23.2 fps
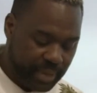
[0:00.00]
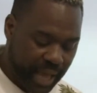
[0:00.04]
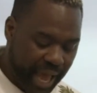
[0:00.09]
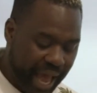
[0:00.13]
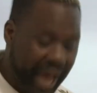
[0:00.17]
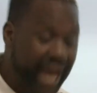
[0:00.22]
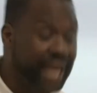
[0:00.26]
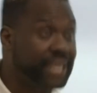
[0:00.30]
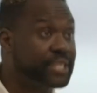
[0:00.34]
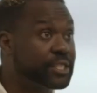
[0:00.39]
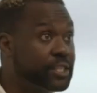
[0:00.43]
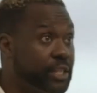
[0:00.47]

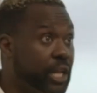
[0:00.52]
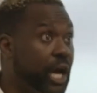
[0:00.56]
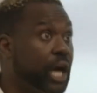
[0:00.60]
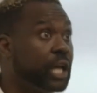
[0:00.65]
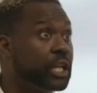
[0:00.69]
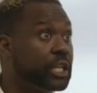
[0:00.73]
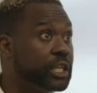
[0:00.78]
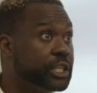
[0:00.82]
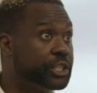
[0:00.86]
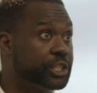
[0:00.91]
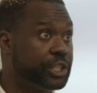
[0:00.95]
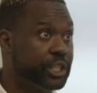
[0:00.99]
has
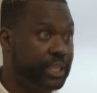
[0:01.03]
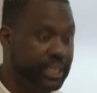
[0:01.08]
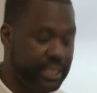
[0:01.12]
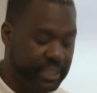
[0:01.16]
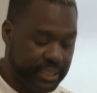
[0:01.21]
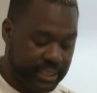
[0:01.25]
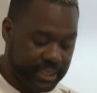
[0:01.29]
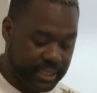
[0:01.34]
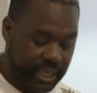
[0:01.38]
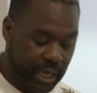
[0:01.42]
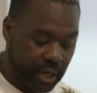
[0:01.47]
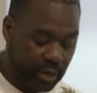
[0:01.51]
knowledge in
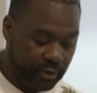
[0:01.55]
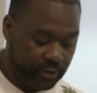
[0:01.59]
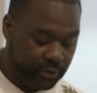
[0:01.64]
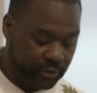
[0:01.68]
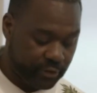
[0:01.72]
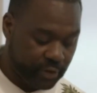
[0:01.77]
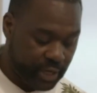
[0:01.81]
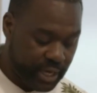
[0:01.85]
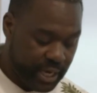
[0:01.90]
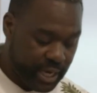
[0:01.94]
itself,